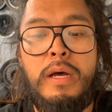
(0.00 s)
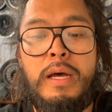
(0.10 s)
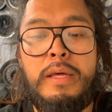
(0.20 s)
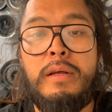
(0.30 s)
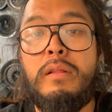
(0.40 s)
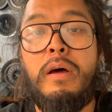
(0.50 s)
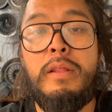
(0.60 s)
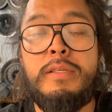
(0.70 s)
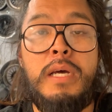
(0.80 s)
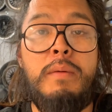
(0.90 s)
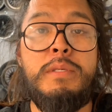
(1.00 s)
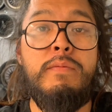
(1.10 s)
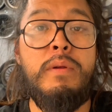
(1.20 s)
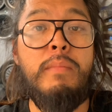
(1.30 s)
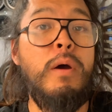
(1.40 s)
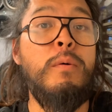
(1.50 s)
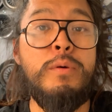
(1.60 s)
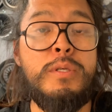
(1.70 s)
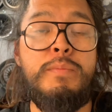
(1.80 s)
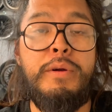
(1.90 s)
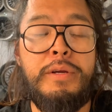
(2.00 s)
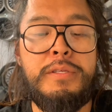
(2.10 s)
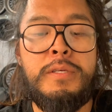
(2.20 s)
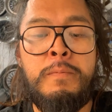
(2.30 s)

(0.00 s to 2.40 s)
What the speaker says: And a lot of the times, even in my own experience,